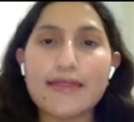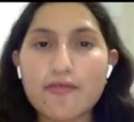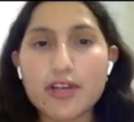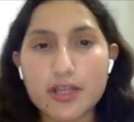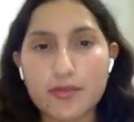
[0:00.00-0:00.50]

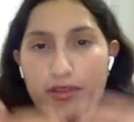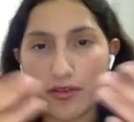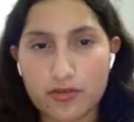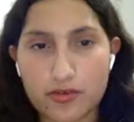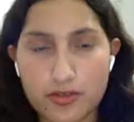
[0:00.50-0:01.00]
Then for the
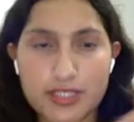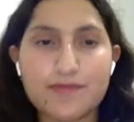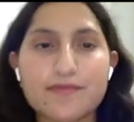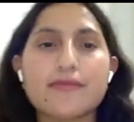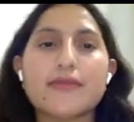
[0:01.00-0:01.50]
methodology,
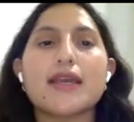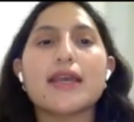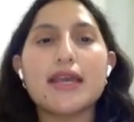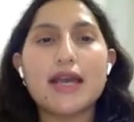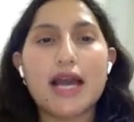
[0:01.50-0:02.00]

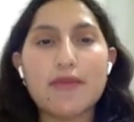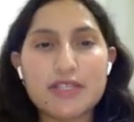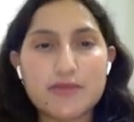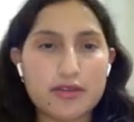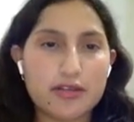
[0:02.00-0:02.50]
a
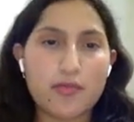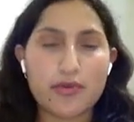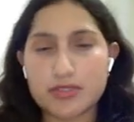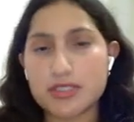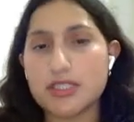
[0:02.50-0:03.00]
mixed method
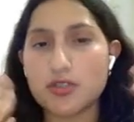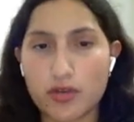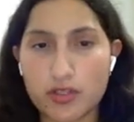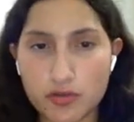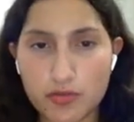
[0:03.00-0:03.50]
approach is
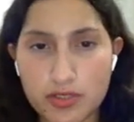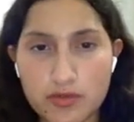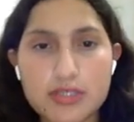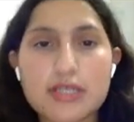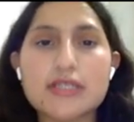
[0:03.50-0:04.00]
going to be
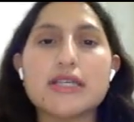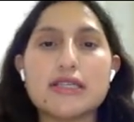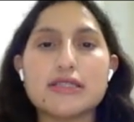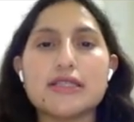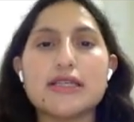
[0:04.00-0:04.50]
used
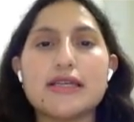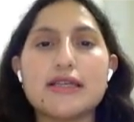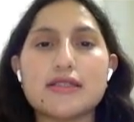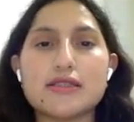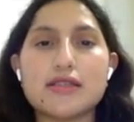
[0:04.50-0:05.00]
since
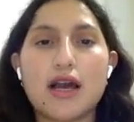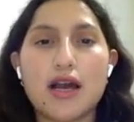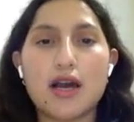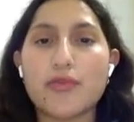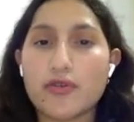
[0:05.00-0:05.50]
this
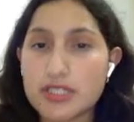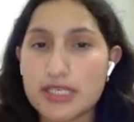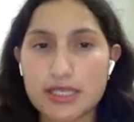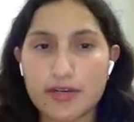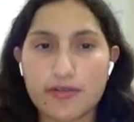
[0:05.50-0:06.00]
approach
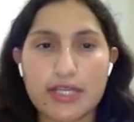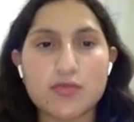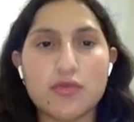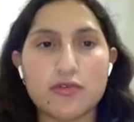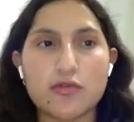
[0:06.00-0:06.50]
integrates
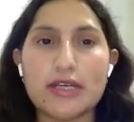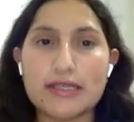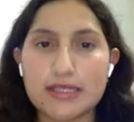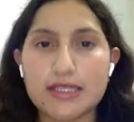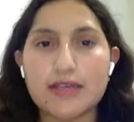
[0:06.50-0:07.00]
both
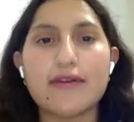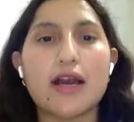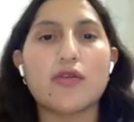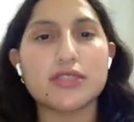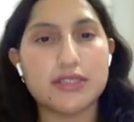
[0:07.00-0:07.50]
qualitative
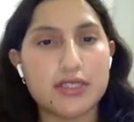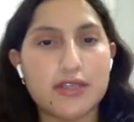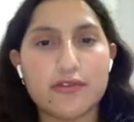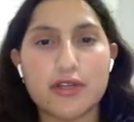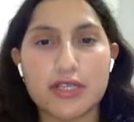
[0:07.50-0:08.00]
and
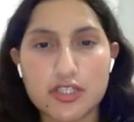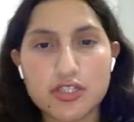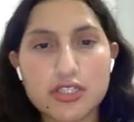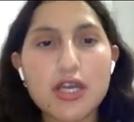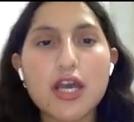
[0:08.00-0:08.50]
quantitative
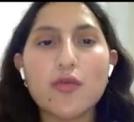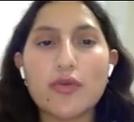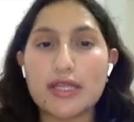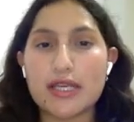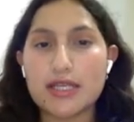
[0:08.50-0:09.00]
traditions
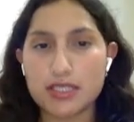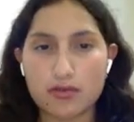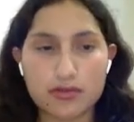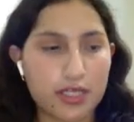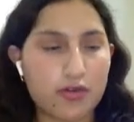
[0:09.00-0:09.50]
within a
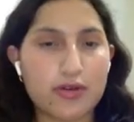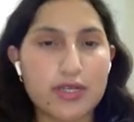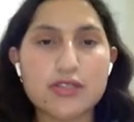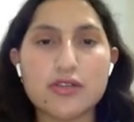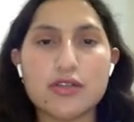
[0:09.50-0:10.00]
single
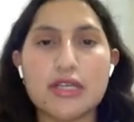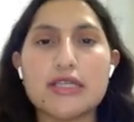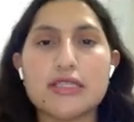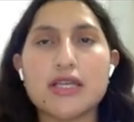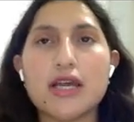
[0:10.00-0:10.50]
inquiry. So
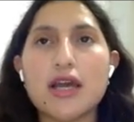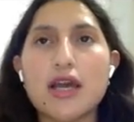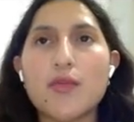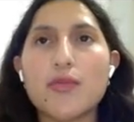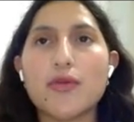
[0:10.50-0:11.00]
this
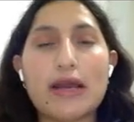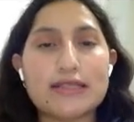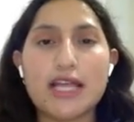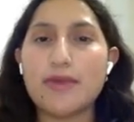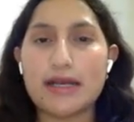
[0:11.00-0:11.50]

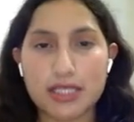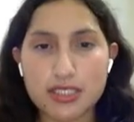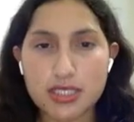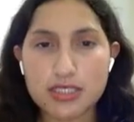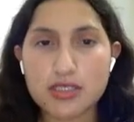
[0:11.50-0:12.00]
provides the
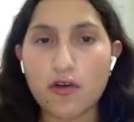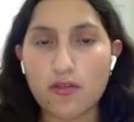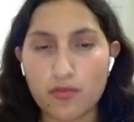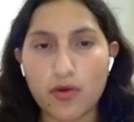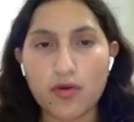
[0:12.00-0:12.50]
advantages
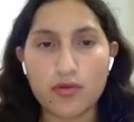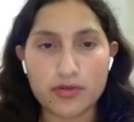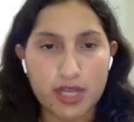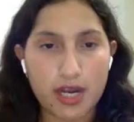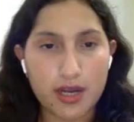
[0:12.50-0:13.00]
of
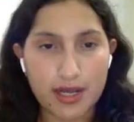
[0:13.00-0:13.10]
both